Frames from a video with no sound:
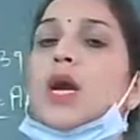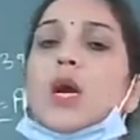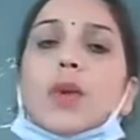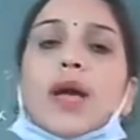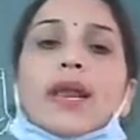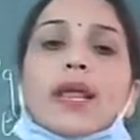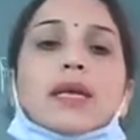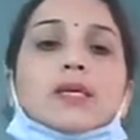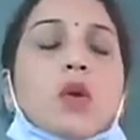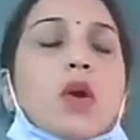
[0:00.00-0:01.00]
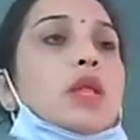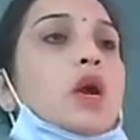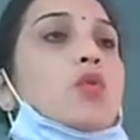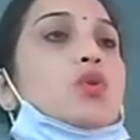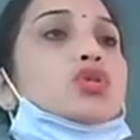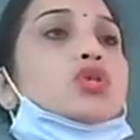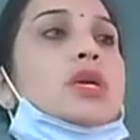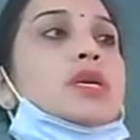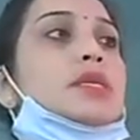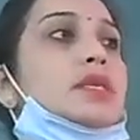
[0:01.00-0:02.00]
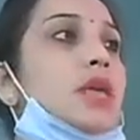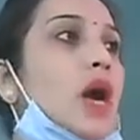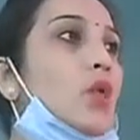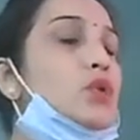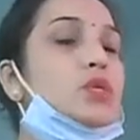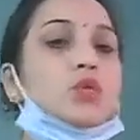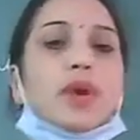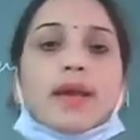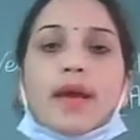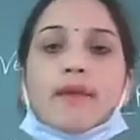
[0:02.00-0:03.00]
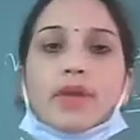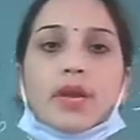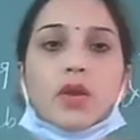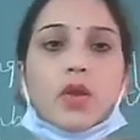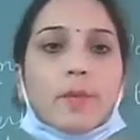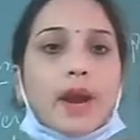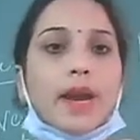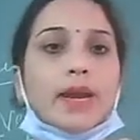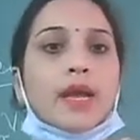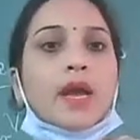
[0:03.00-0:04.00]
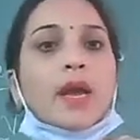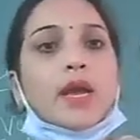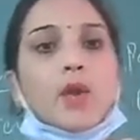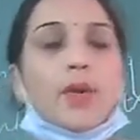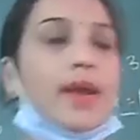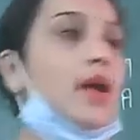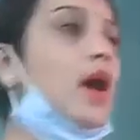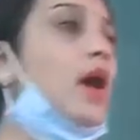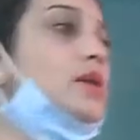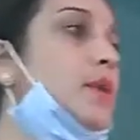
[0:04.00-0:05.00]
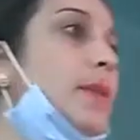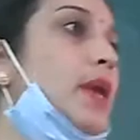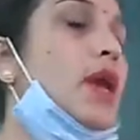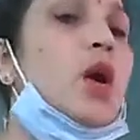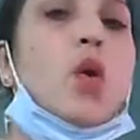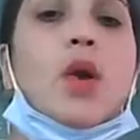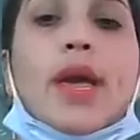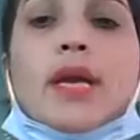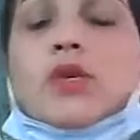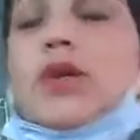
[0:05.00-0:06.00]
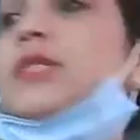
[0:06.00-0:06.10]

the queries, all the questions, doubts you are having in your mind. You can ask me. Okay, so